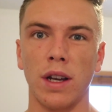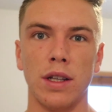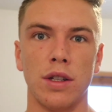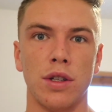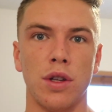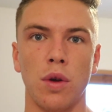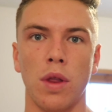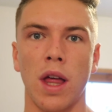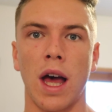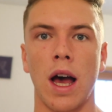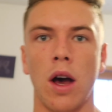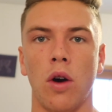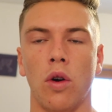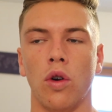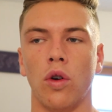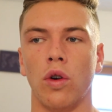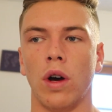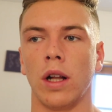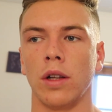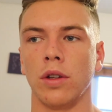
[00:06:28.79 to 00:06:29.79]
need to do that,
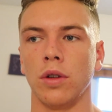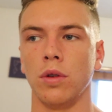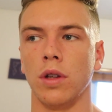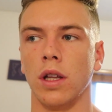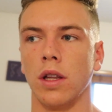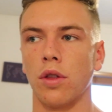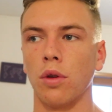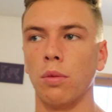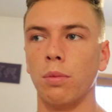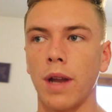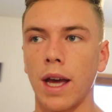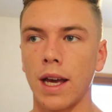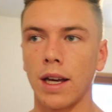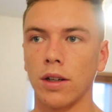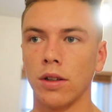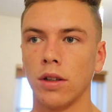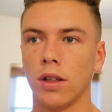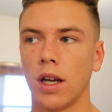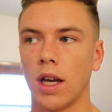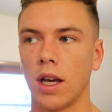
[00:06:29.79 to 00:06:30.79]
or I'll do the
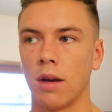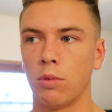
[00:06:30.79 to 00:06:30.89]
thumbnail,